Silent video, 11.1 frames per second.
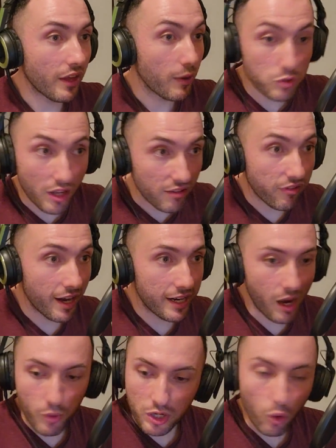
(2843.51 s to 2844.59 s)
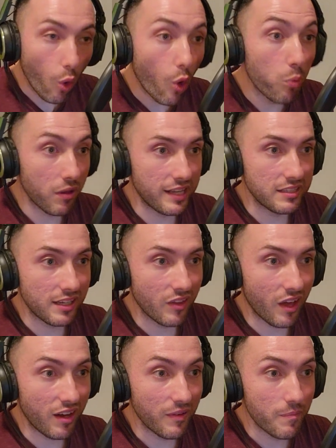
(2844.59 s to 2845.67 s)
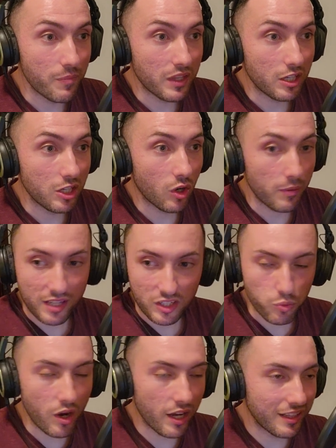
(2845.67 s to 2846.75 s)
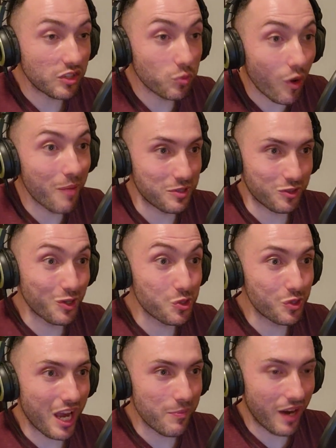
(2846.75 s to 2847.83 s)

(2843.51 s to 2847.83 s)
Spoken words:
It was like Fired Up. We could all play together. You know, that's why I'm a social gamer.